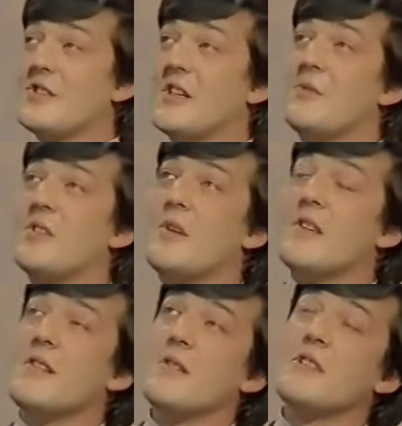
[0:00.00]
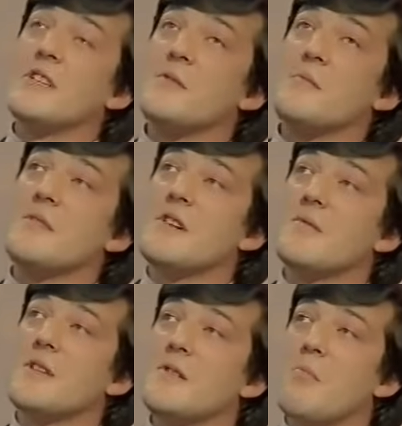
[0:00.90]
on Shakespeare's birthday. I want to give the
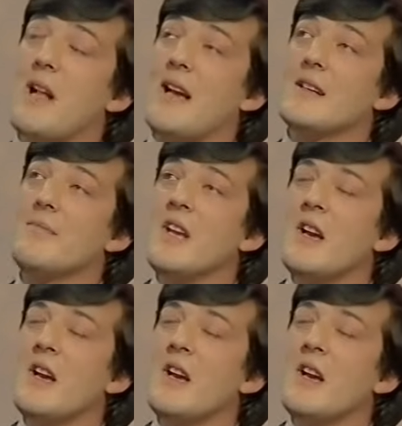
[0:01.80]
old fellow a plug.